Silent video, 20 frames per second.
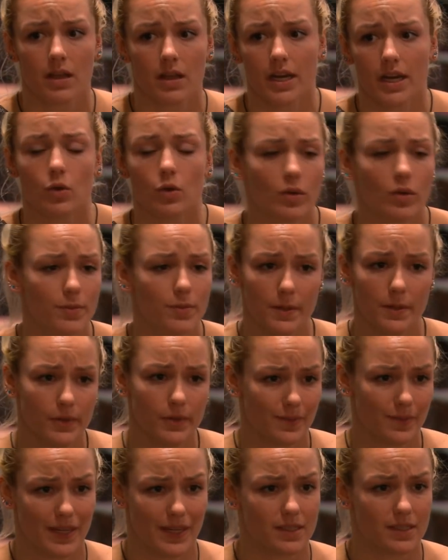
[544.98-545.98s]
and I don't want
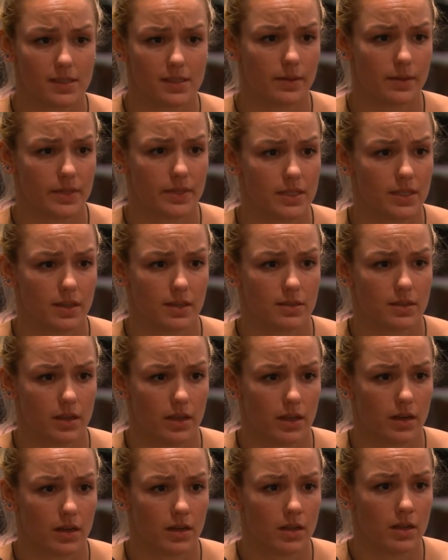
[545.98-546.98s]
people to make the same mistakes
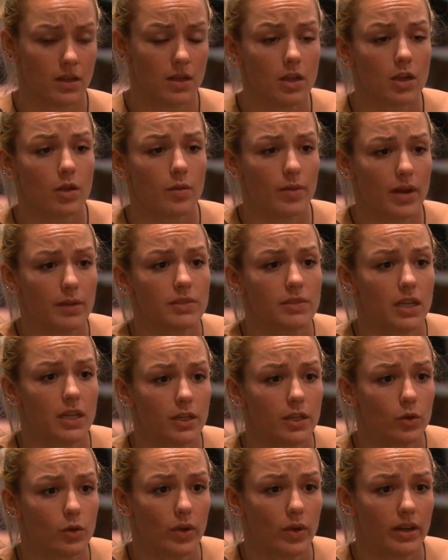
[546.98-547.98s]
again. But I'm
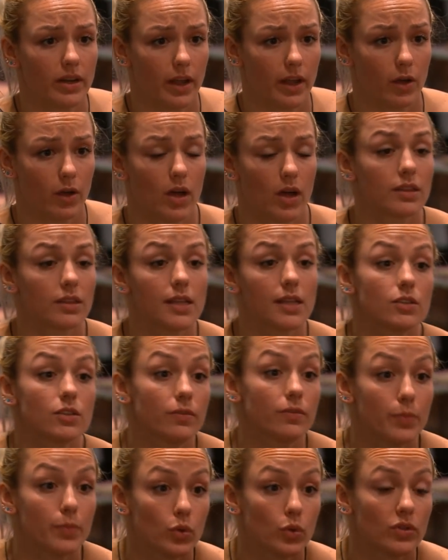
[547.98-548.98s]
telling you right now, unless
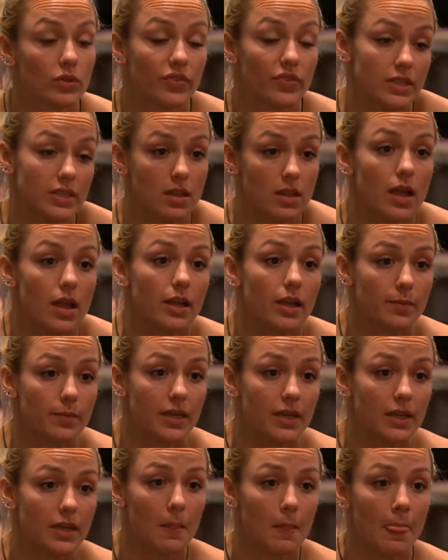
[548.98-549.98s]
they're bold-faced lying to
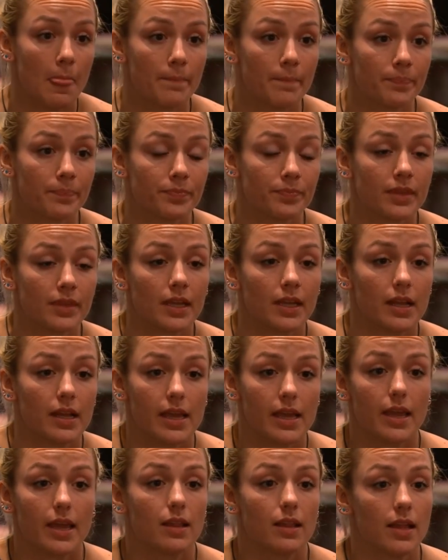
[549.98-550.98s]
me,
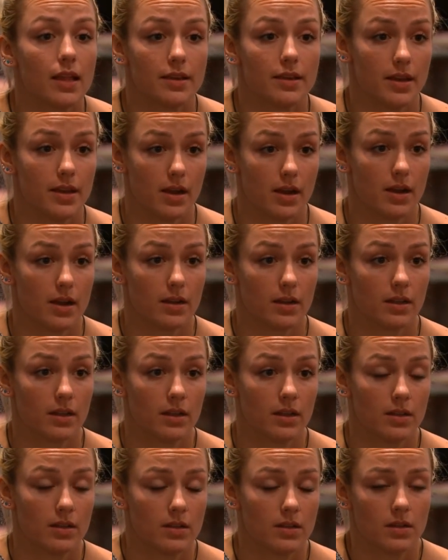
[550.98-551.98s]
Kayla and Derek
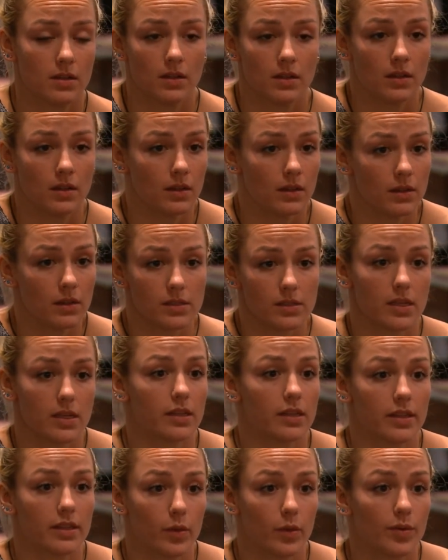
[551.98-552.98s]

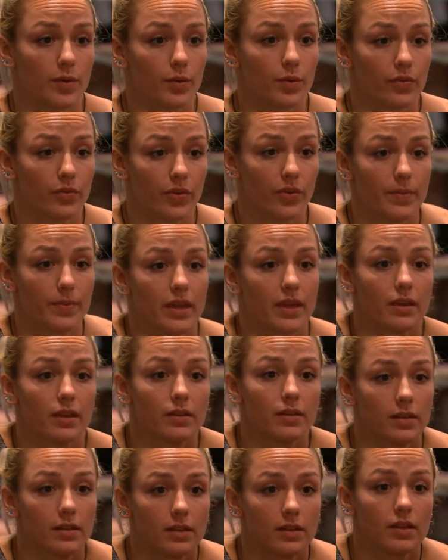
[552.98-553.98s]
said that they would root for me
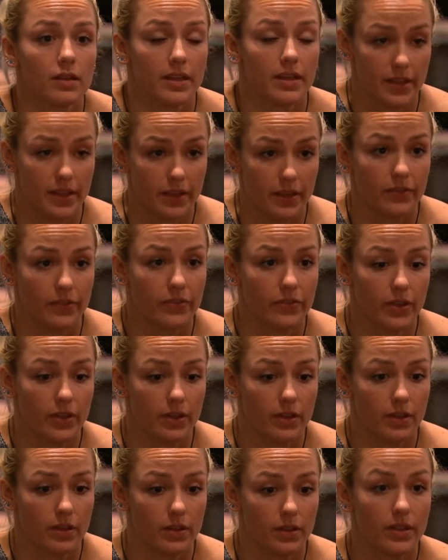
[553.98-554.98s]
if
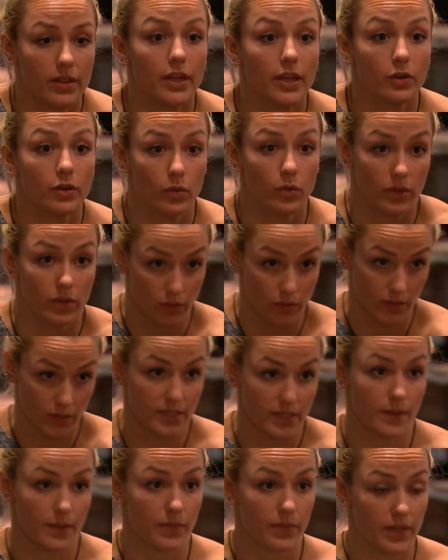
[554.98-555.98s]
they knew
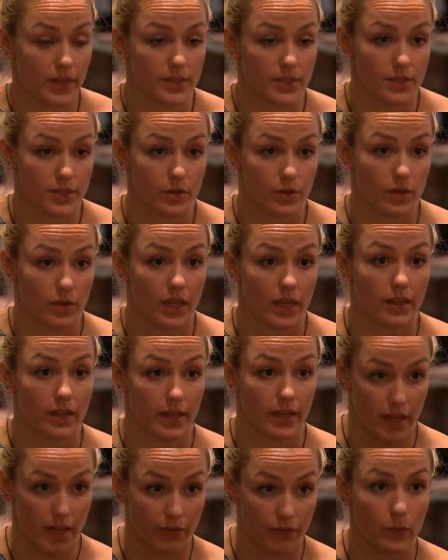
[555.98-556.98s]
the same thing as you, that,
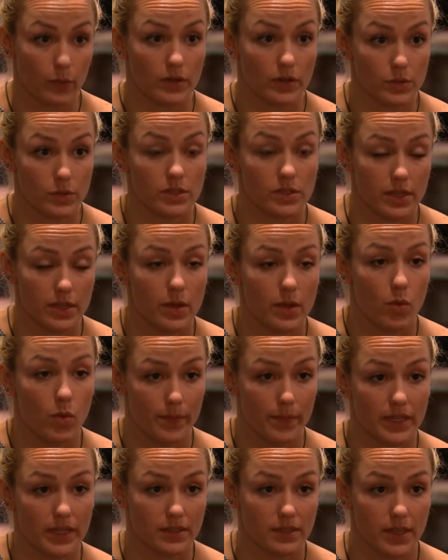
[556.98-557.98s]
like, everyone else was in, they
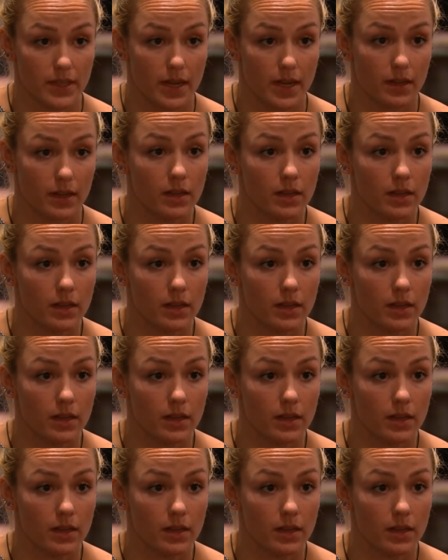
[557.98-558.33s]
want me to stay.